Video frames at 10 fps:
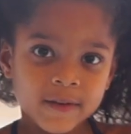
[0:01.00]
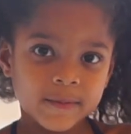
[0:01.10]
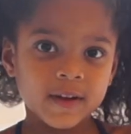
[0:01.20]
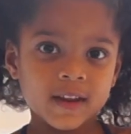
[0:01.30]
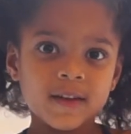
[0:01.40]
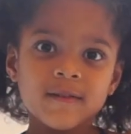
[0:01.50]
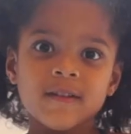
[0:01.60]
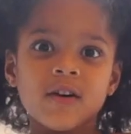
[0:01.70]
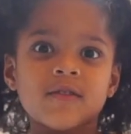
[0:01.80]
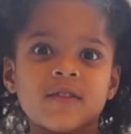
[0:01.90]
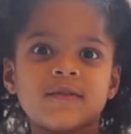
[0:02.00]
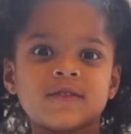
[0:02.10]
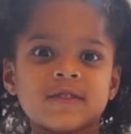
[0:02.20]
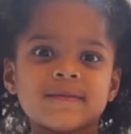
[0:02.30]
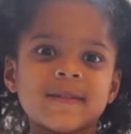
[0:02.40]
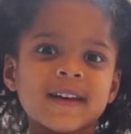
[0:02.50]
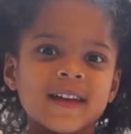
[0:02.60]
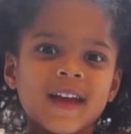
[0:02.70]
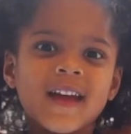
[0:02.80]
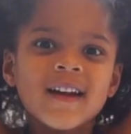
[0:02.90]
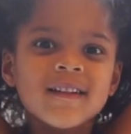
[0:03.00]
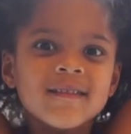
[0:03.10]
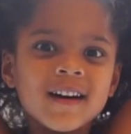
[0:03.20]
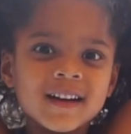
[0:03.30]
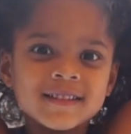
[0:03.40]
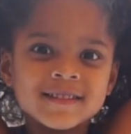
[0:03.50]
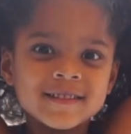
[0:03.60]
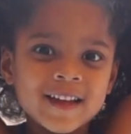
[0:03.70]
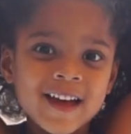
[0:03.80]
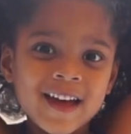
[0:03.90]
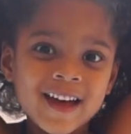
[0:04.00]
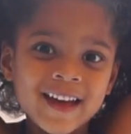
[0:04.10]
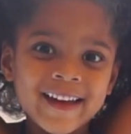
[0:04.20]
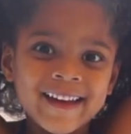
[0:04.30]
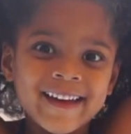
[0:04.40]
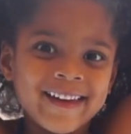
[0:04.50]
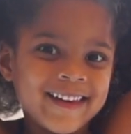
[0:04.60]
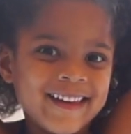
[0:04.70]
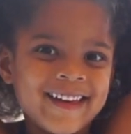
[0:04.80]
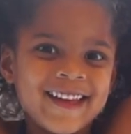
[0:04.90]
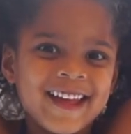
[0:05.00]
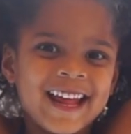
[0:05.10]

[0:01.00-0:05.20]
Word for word: everybody, welcome to my hair wash day.